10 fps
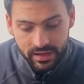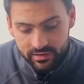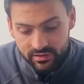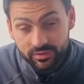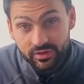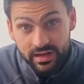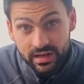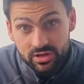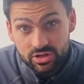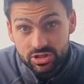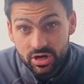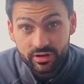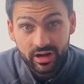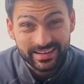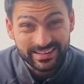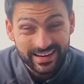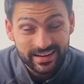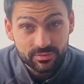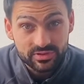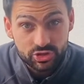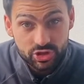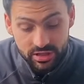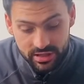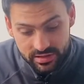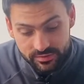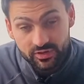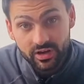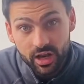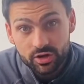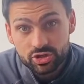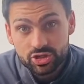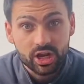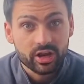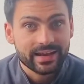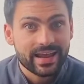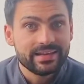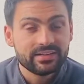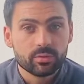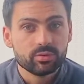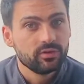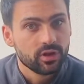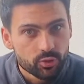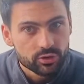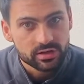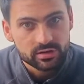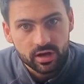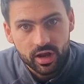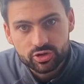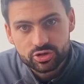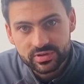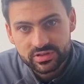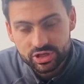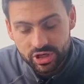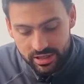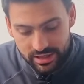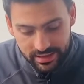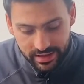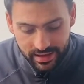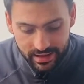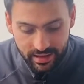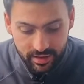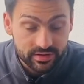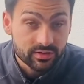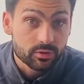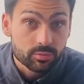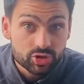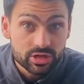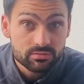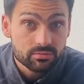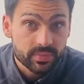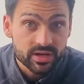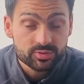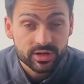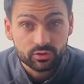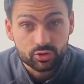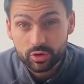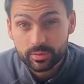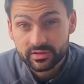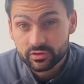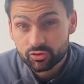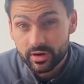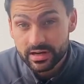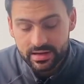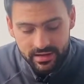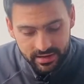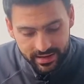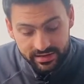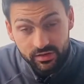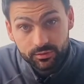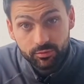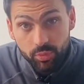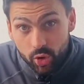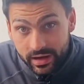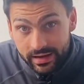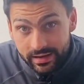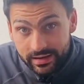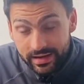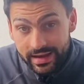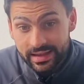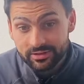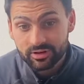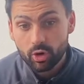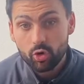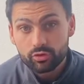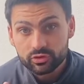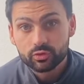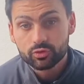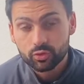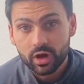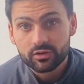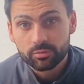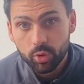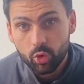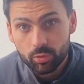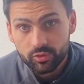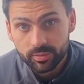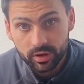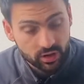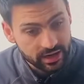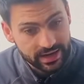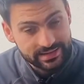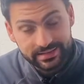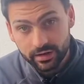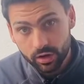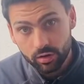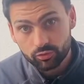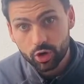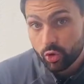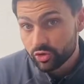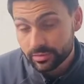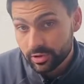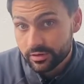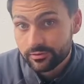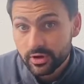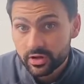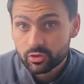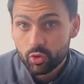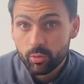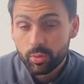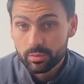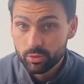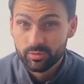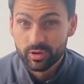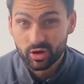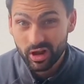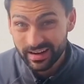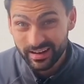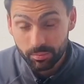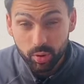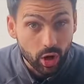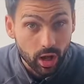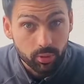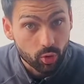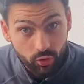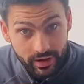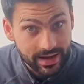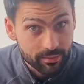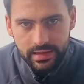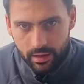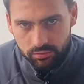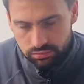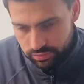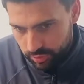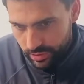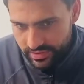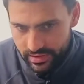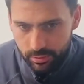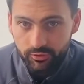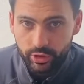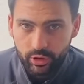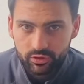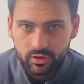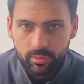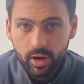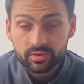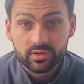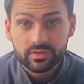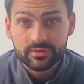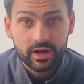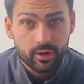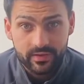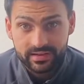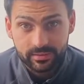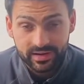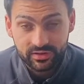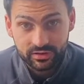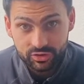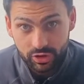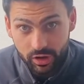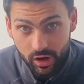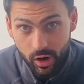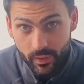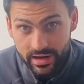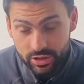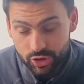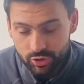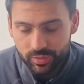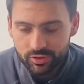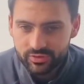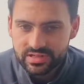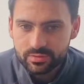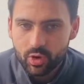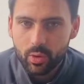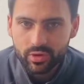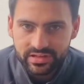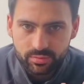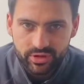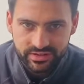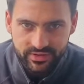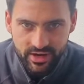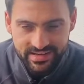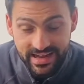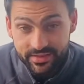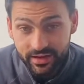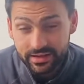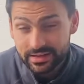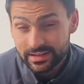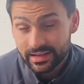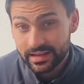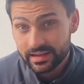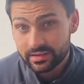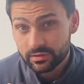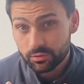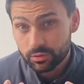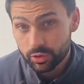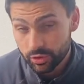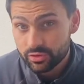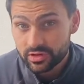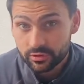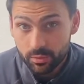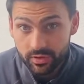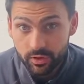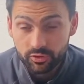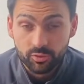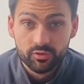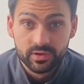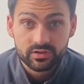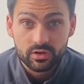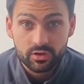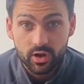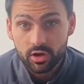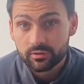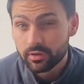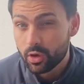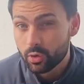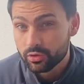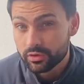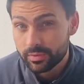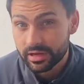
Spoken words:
In terms of the hinge, I really like a deadlift position. In terms of lunge, I like any type of loaded lunge position. In terms of pushing, bench press or shoulder press is great, and in terms of pulling, either a horizontal kind of pull movement like a single arm row, or some kind of vertical pulling movement like a pull up or a lap. Now, probably thinking we've already got to the purpose of this video and there's some exercises you can go away and do, but the reason why I wanted to put this video together is you'll notice that with those movements, none of those have been